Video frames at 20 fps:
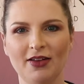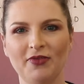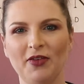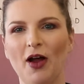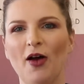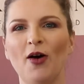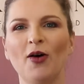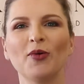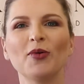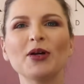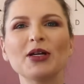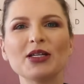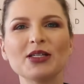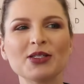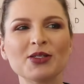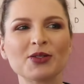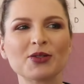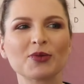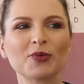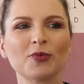I've
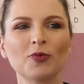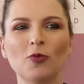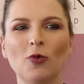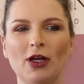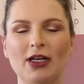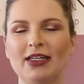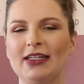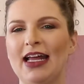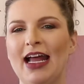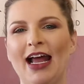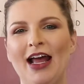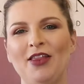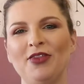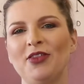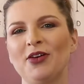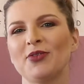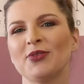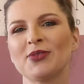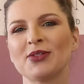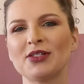always wanted to add
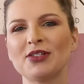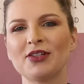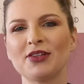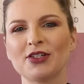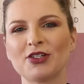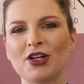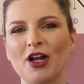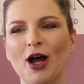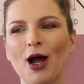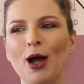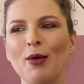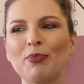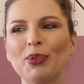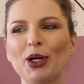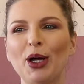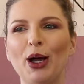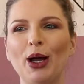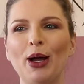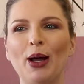those into the shop.